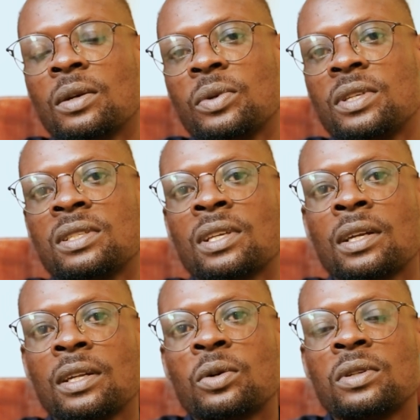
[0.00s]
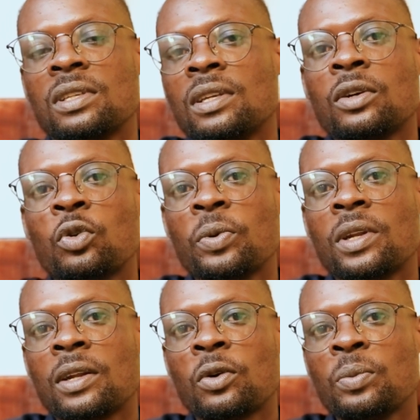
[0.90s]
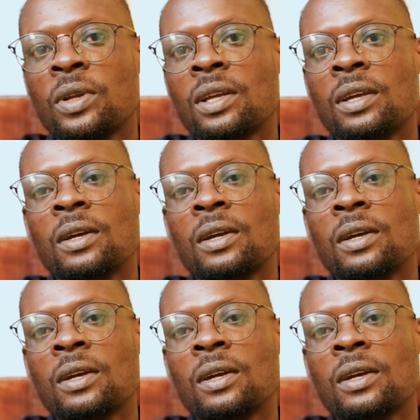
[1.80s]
which is a renowned singing group in Nairobi,